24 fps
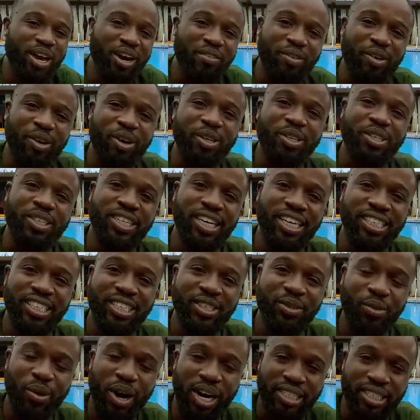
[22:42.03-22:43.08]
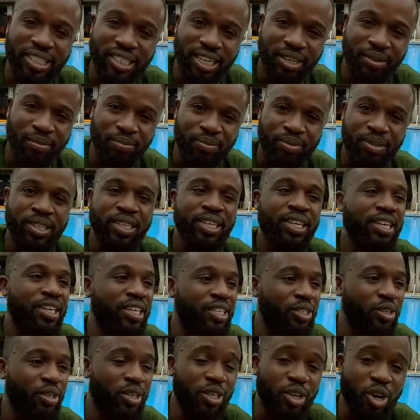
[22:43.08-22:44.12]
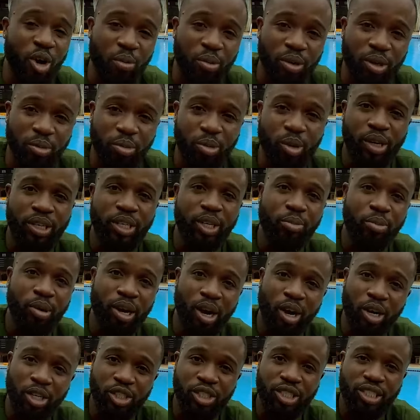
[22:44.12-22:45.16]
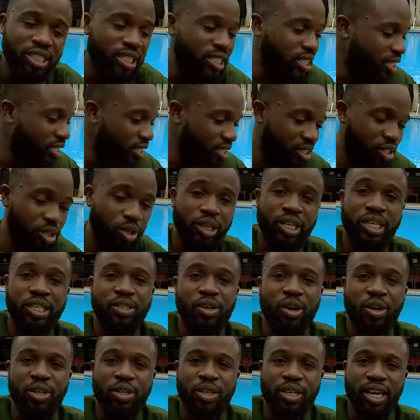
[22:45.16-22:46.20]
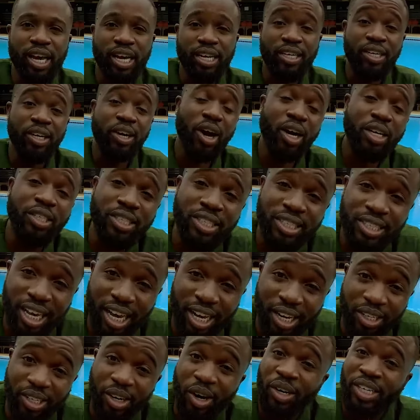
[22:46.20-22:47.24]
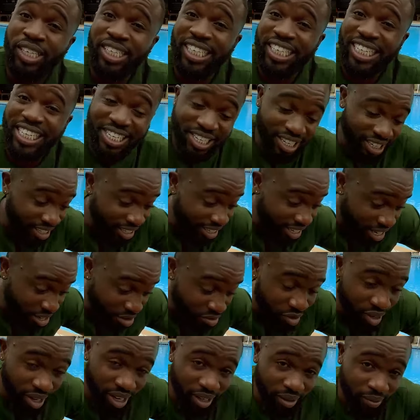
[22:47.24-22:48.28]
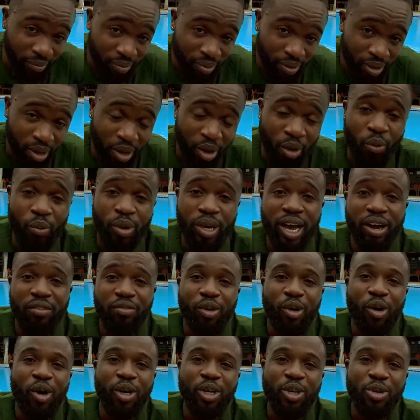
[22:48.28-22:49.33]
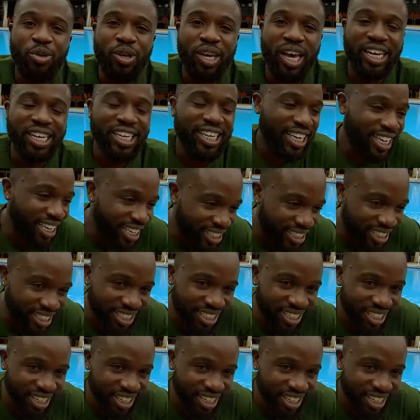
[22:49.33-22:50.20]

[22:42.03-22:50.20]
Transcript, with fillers: we have all you can eat. Waakye. So you come in the morning, you pay 100 cedis, you eat all you can. On, on the in the evening, we have all you can eat